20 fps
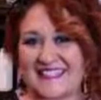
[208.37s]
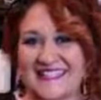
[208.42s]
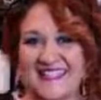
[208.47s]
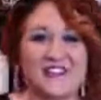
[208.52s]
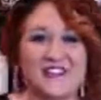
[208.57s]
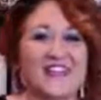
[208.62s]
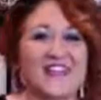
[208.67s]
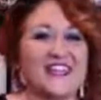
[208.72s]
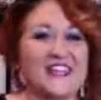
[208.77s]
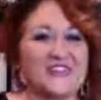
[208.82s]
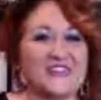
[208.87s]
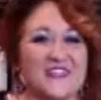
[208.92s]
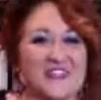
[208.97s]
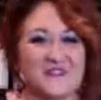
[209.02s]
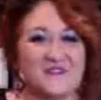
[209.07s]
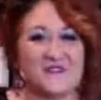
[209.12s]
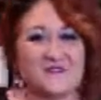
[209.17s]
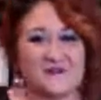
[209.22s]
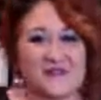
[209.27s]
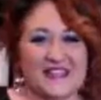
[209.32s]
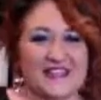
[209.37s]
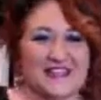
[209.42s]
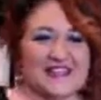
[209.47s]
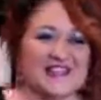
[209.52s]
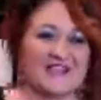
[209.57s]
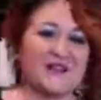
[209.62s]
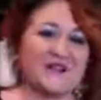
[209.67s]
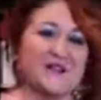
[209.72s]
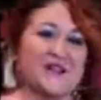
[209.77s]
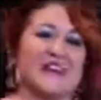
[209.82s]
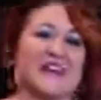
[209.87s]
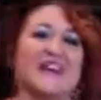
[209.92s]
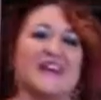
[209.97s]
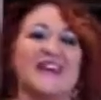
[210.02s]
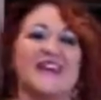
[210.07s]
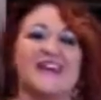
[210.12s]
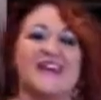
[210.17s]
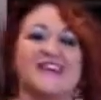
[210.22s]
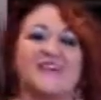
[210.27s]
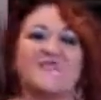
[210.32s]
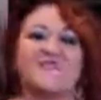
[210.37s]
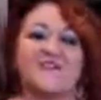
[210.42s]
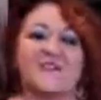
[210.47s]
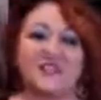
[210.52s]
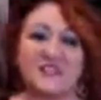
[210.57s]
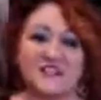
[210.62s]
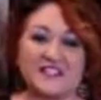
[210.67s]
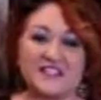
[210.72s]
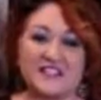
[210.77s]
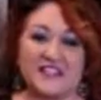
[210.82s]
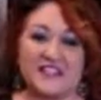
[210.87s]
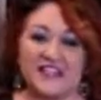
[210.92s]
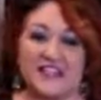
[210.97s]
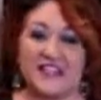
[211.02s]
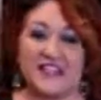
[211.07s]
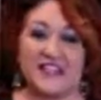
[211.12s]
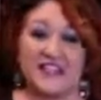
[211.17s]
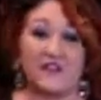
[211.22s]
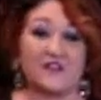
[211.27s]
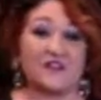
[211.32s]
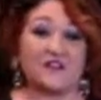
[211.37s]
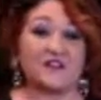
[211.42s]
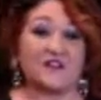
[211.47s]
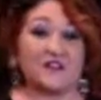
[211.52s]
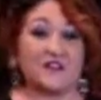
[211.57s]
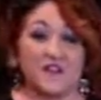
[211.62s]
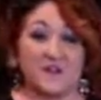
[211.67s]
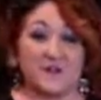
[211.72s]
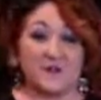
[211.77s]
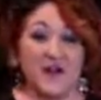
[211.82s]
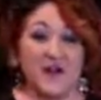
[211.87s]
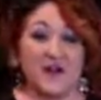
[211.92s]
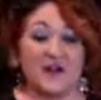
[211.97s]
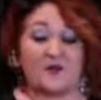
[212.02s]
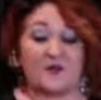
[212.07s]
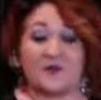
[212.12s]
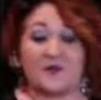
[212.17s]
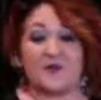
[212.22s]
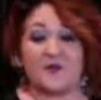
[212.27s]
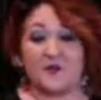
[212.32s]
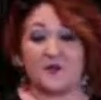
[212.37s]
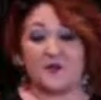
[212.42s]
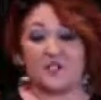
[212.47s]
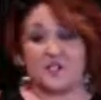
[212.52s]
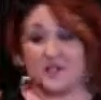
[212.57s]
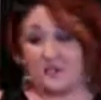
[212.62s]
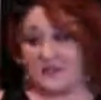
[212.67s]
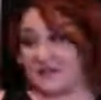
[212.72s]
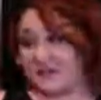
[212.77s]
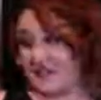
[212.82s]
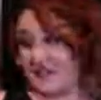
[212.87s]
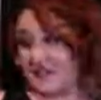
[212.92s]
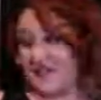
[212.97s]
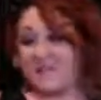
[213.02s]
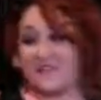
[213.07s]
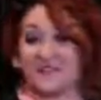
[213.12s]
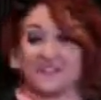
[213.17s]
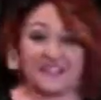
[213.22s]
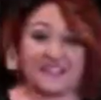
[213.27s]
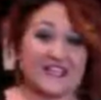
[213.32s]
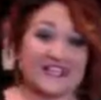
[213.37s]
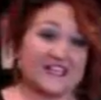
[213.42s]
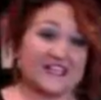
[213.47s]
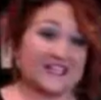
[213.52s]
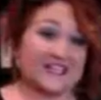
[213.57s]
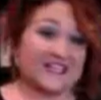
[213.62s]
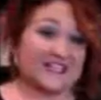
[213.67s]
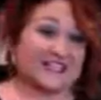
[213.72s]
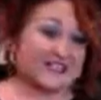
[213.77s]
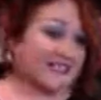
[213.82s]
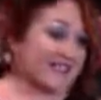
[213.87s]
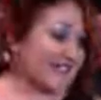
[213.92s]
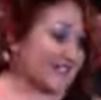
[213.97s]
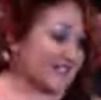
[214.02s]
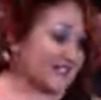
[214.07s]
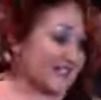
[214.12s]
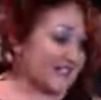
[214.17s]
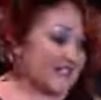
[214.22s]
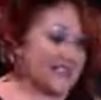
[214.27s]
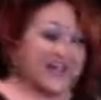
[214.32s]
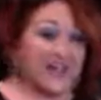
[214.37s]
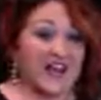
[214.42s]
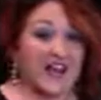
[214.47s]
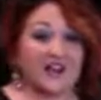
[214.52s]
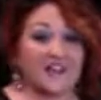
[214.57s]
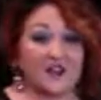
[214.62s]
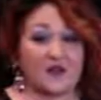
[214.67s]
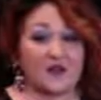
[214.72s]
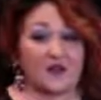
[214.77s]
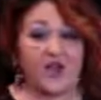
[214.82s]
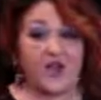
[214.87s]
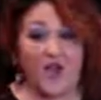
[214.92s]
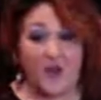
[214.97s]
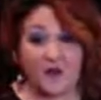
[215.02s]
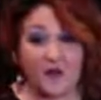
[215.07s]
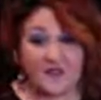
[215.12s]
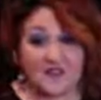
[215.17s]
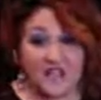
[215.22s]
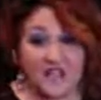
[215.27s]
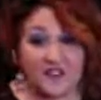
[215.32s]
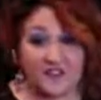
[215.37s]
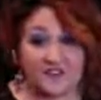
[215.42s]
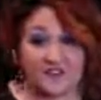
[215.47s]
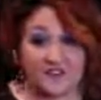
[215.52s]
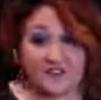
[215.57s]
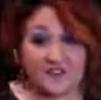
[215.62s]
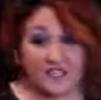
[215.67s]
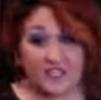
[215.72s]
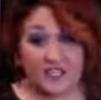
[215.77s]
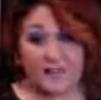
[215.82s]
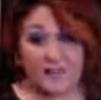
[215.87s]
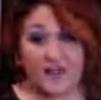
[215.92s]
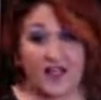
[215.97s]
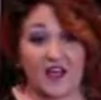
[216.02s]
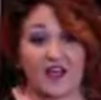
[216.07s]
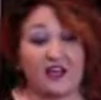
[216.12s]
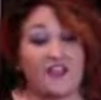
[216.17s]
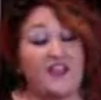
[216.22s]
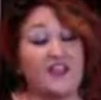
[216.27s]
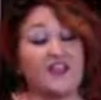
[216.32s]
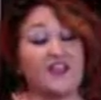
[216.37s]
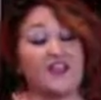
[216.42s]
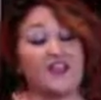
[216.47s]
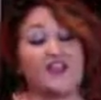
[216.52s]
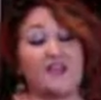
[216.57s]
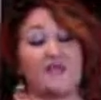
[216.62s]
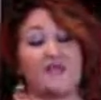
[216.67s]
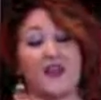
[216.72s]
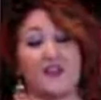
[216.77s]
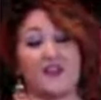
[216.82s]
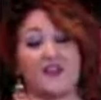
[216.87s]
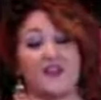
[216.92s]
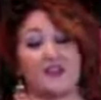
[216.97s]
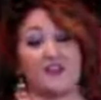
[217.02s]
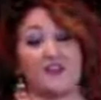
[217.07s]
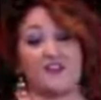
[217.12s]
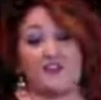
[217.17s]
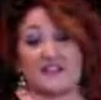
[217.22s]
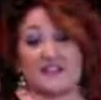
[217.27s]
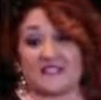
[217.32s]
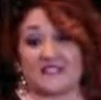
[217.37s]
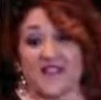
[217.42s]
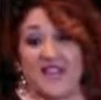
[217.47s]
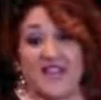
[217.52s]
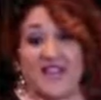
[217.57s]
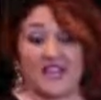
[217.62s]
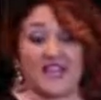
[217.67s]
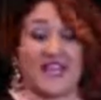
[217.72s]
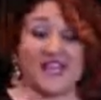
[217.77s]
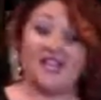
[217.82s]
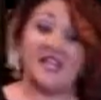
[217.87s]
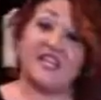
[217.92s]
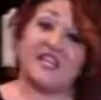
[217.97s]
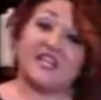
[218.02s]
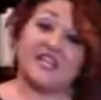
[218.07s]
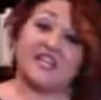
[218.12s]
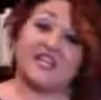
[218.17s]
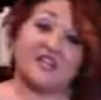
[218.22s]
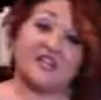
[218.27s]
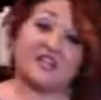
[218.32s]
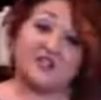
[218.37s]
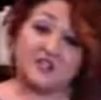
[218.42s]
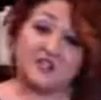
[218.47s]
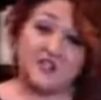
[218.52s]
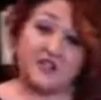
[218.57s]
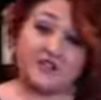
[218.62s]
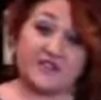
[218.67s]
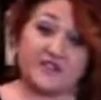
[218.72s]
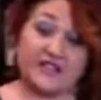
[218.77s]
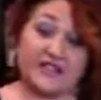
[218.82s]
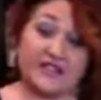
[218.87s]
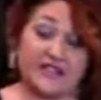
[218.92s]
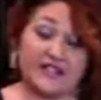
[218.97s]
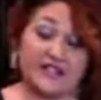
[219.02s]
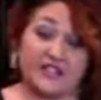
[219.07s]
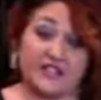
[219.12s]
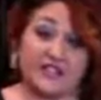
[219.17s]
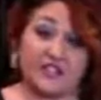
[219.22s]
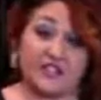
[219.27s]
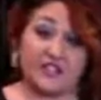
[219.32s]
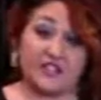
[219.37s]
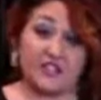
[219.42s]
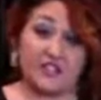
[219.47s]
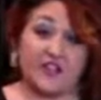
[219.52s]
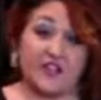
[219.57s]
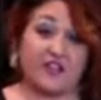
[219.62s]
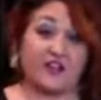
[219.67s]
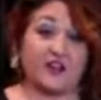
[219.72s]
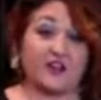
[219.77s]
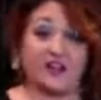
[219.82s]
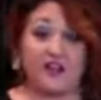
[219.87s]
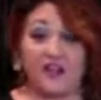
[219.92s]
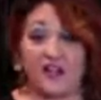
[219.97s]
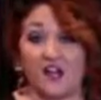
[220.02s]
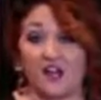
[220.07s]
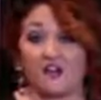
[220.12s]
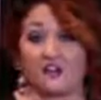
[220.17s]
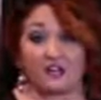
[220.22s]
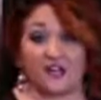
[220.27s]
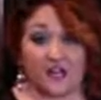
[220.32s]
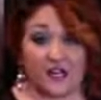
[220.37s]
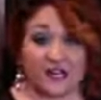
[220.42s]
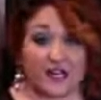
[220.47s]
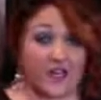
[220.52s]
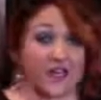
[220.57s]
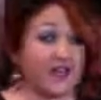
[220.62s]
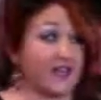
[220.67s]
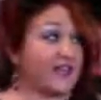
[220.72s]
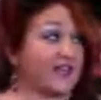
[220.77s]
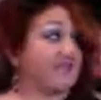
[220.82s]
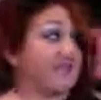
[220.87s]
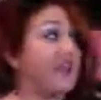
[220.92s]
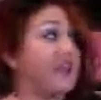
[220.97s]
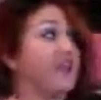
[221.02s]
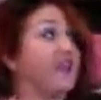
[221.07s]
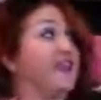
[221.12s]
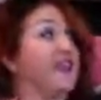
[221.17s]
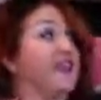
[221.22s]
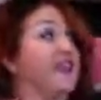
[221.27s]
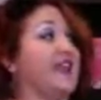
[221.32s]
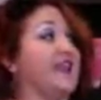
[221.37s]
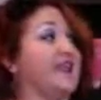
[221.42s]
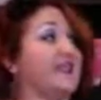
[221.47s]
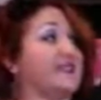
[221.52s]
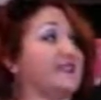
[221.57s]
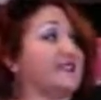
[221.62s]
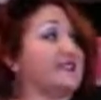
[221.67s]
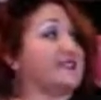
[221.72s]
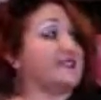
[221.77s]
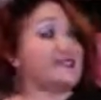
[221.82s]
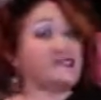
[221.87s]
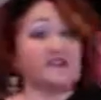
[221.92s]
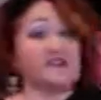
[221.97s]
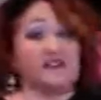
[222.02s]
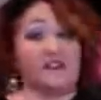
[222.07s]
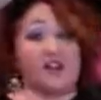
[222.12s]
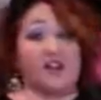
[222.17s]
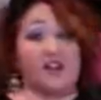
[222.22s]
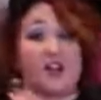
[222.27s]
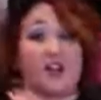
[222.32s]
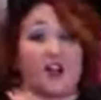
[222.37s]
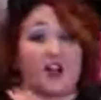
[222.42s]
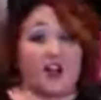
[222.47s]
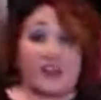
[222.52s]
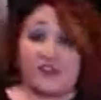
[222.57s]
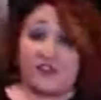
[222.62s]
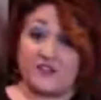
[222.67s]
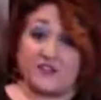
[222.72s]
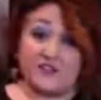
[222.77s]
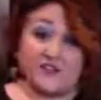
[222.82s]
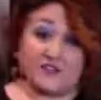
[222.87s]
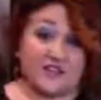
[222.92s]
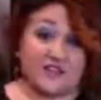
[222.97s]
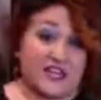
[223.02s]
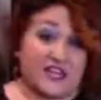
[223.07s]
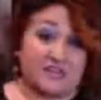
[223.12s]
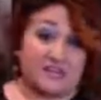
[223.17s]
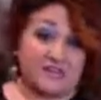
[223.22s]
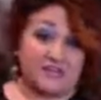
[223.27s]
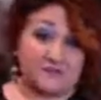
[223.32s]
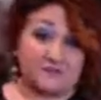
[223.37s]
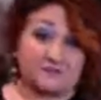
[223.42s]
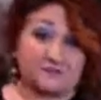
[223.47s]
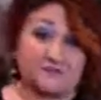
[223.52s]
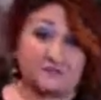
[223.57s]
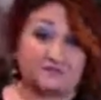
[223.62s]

So thank you again for being here. First thing that we're going to talk about before we jump into the fun techniques and things like that we always have to think about, no matter if it's a texture service setting in our chair, a color, a cut, is our consultation.